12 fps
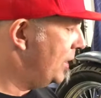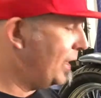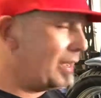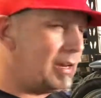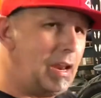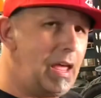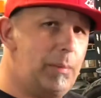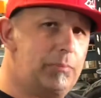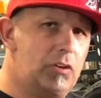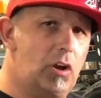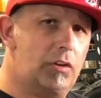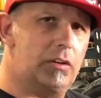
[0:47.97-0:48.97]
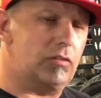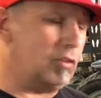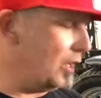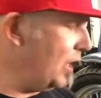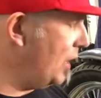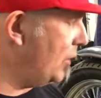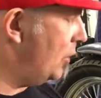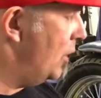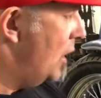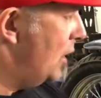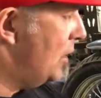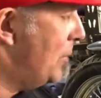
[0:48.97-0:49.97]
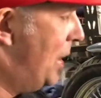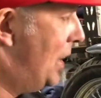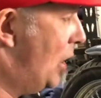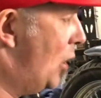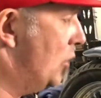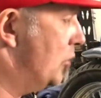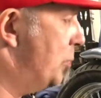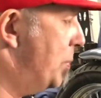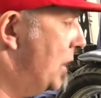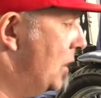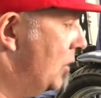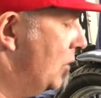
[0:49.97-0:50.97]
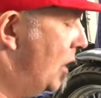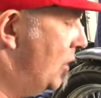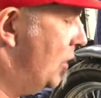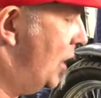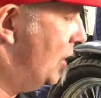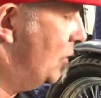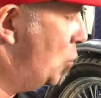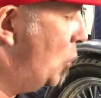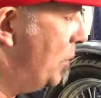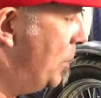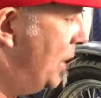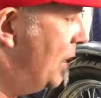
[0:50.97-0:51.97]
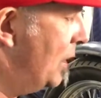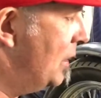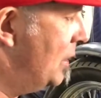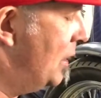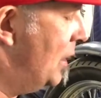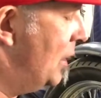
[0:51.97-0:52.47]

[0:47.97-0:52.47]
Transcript: that clamps all this together to make it all spin as one big